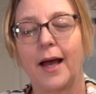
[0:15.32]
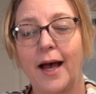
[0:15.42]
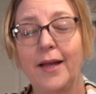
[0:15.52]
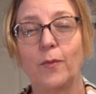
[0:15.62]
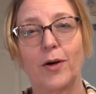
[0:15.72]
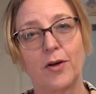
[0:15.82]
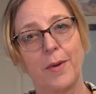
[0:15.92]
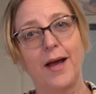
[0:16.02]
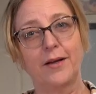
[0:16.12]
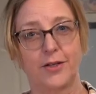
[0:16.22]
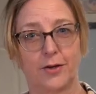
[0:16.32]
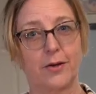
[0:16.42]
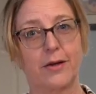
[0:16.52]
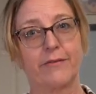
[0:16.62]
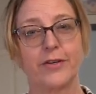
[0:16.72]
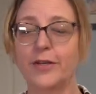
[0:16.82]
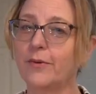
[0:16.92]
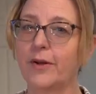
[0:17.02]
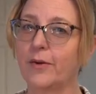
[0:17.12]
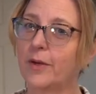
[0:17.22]
Hi, welcome back to Cooking for Two
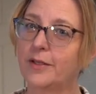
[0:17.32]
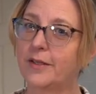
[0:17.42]
101.